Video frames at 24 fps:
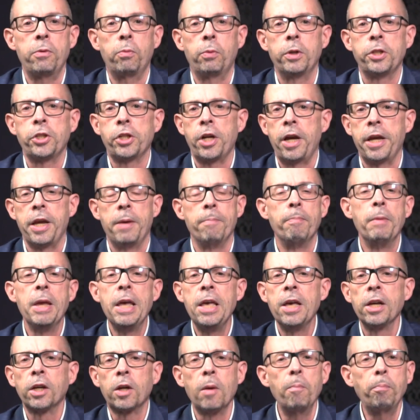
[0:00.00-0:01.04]
which I am
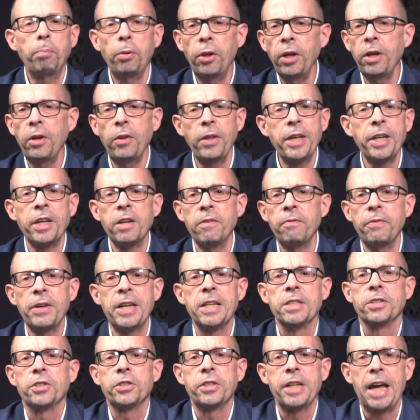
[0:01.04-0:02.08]
completely
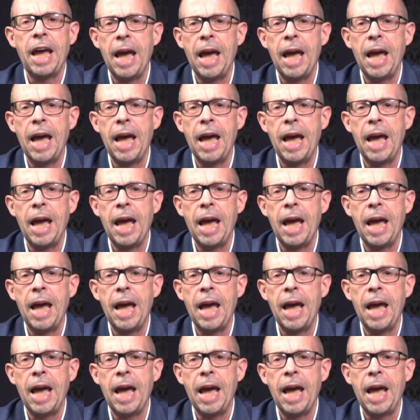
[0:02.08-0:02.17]
convinced